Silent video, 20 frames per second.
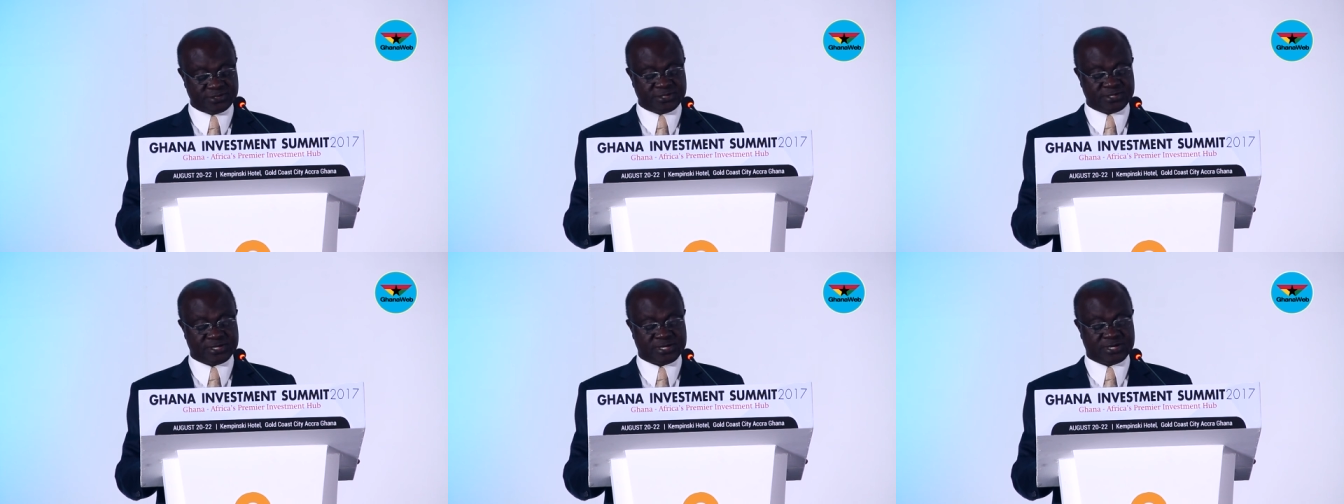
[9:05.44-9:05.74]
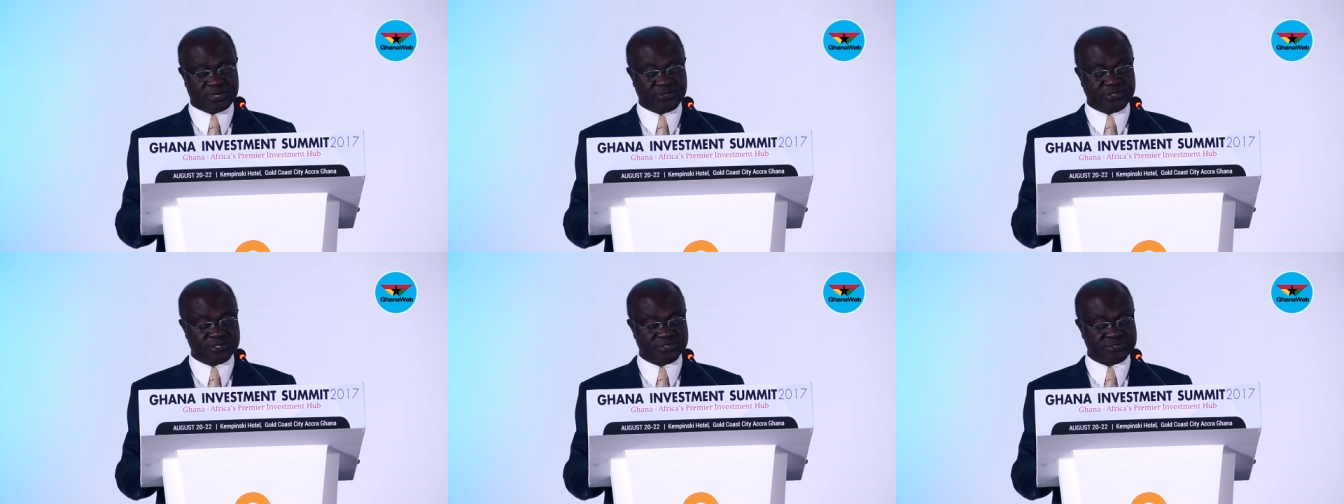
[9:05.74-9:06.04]

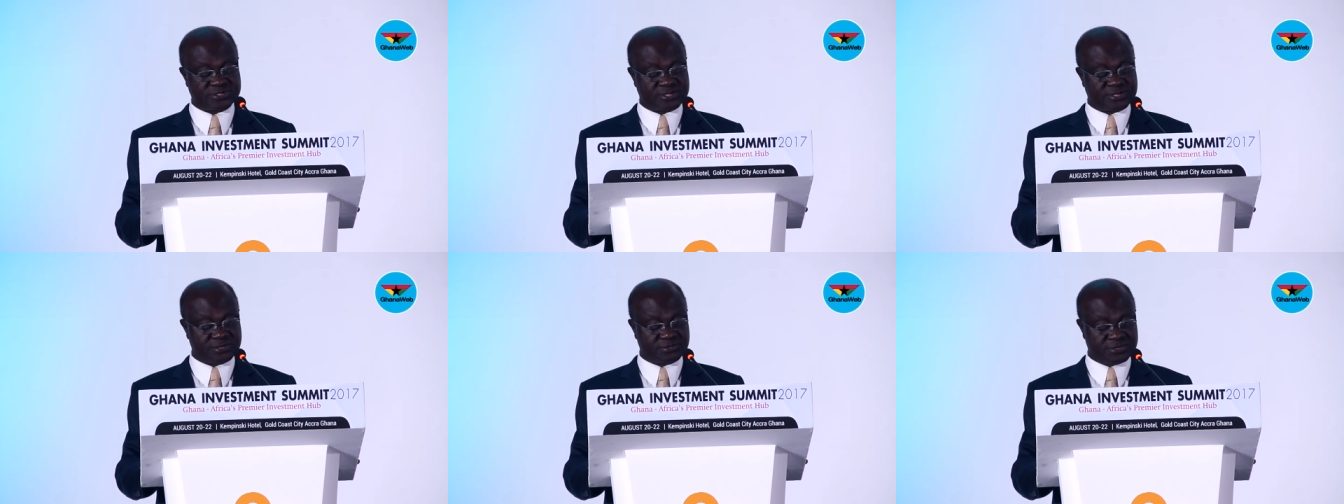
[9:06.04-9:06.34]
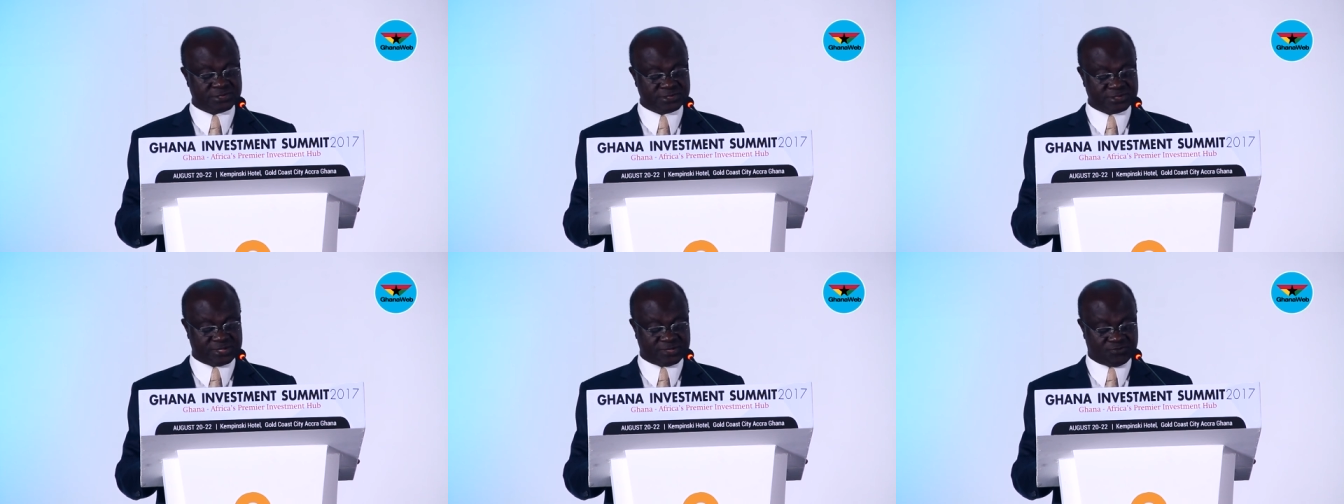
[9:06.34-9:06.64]
how does the
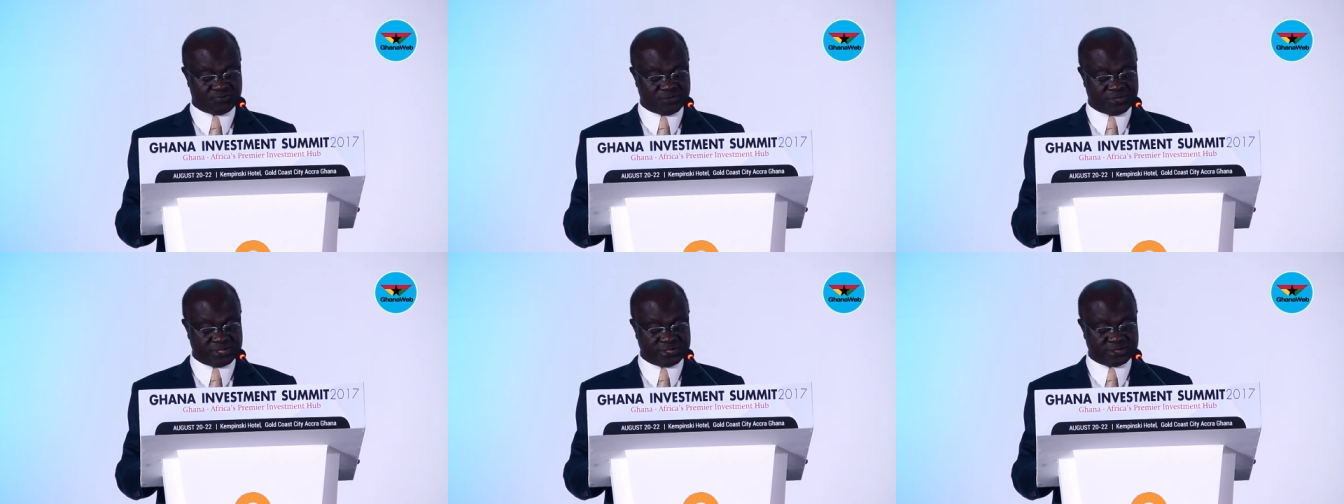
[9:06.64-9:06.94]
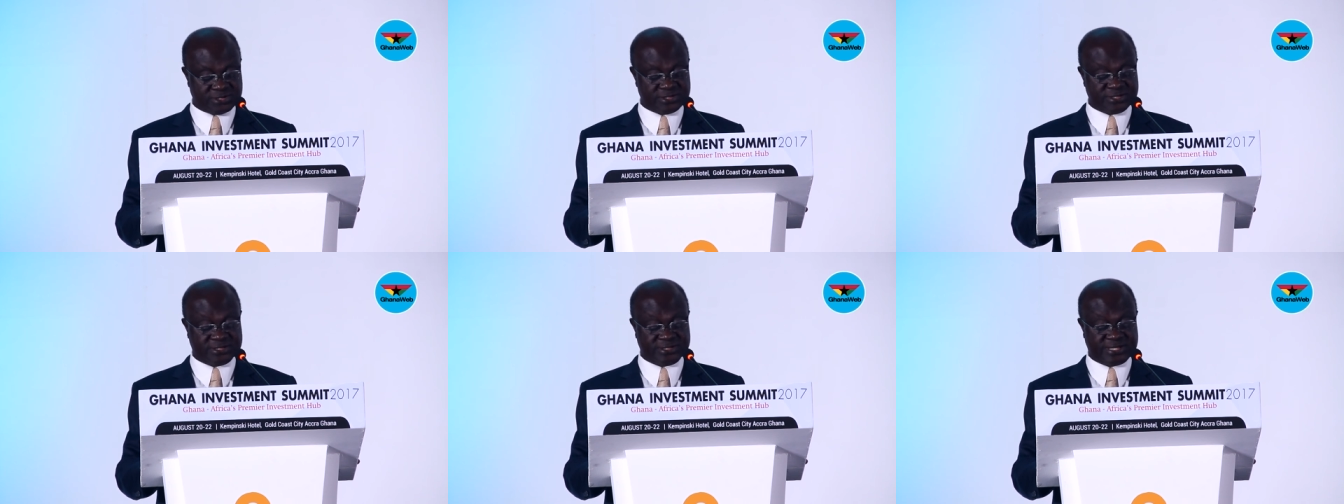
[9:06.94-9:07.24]
current
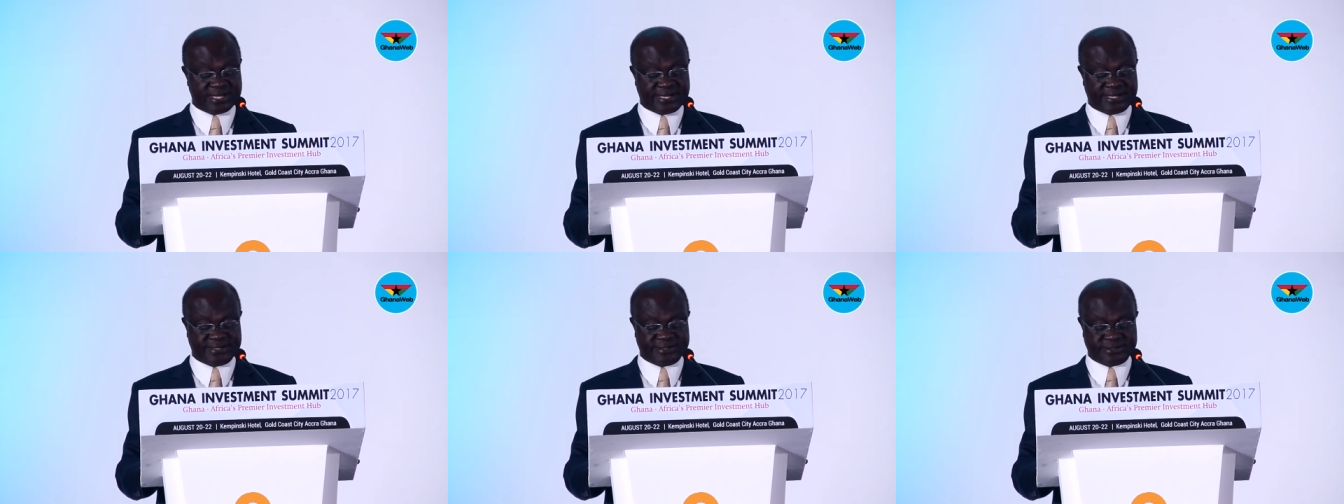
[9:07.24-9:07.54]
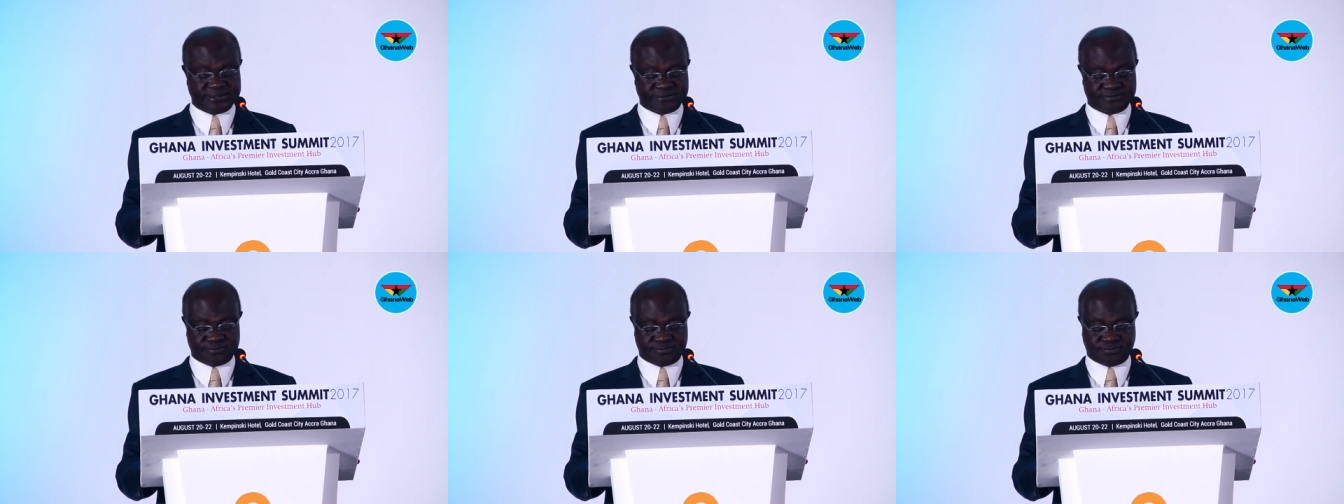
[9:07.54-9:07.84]
government
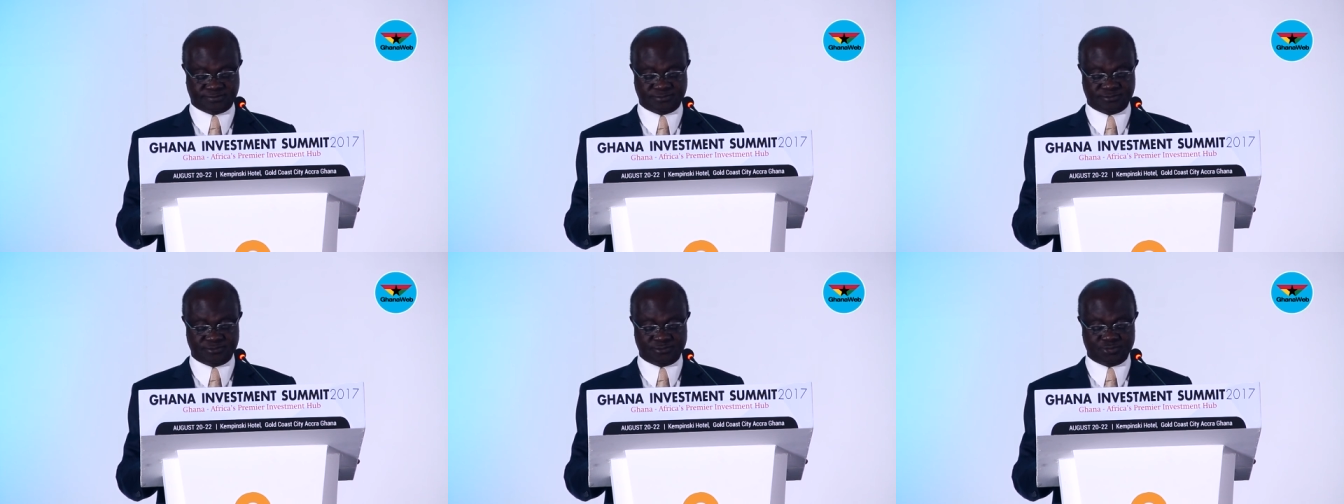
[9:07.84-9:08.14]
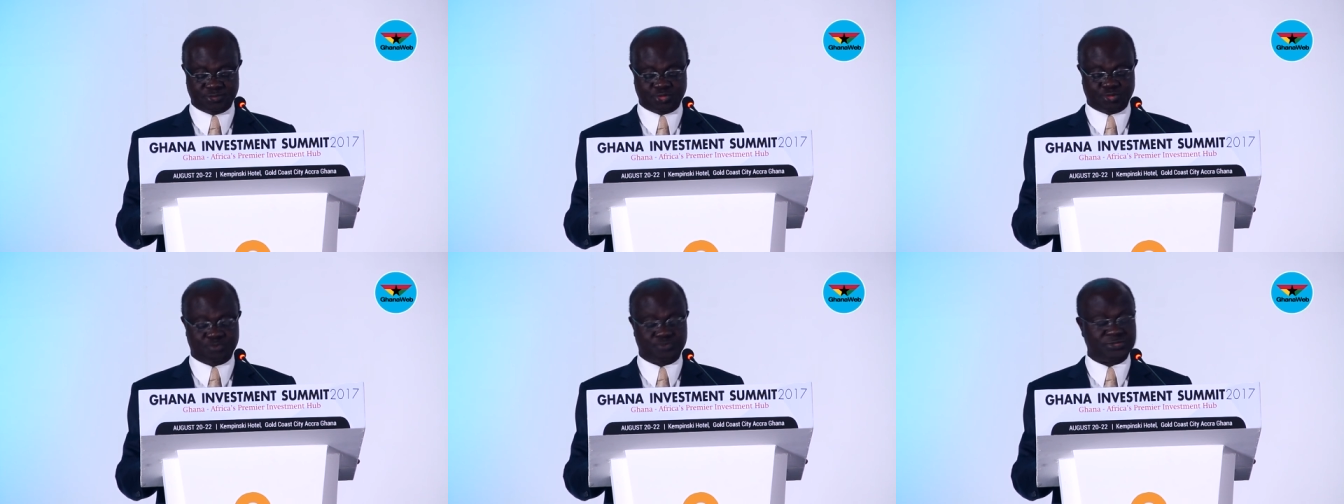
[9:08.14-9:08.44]
intend
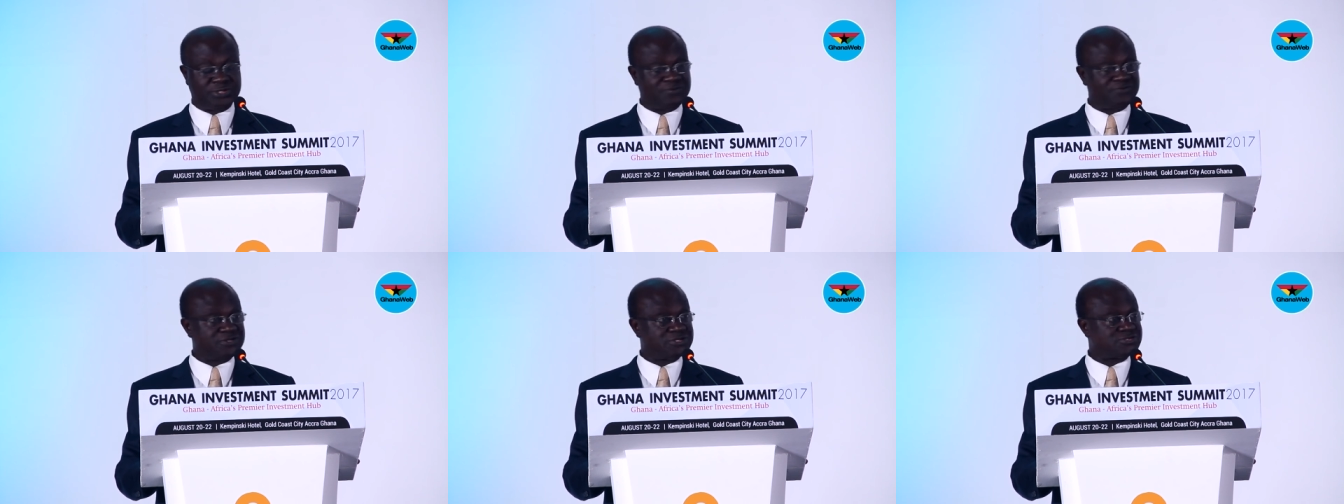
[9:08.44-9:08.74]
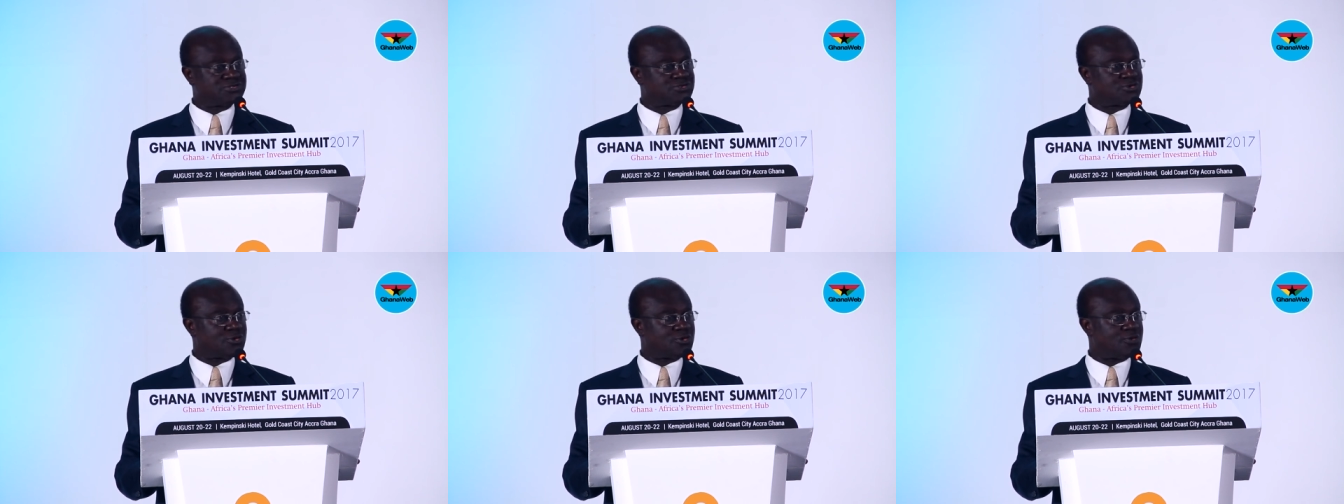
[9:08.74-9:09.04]
to brave the
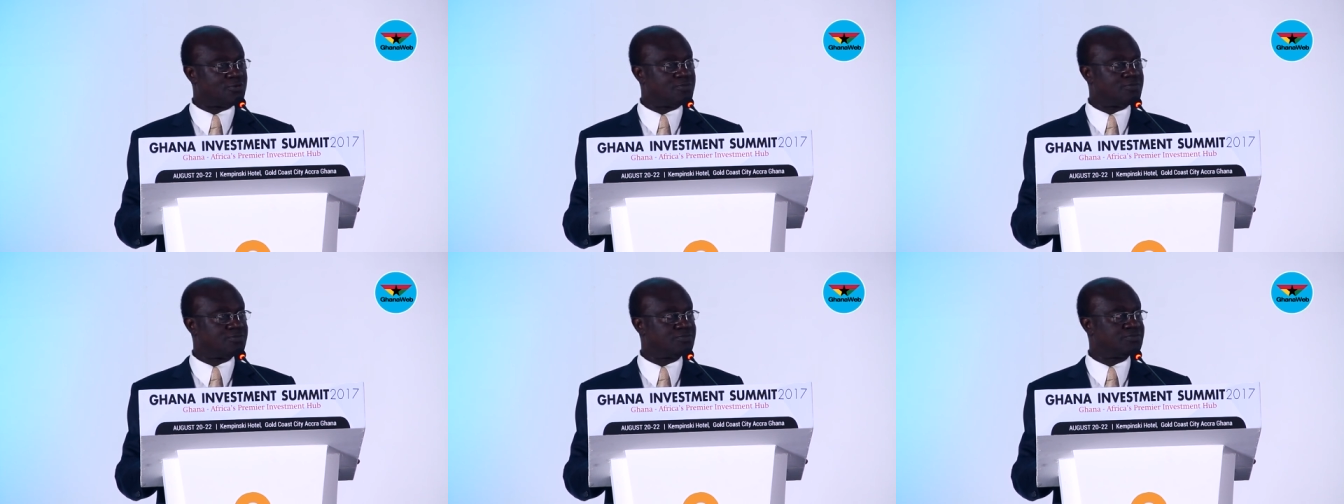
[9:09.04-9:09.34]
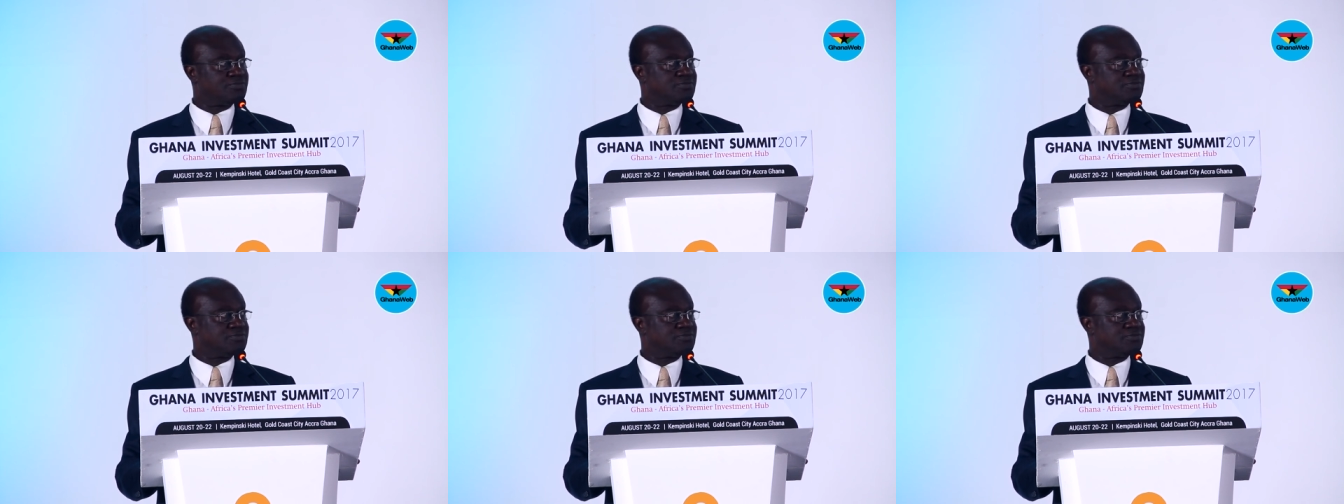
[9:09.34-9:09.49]
storm,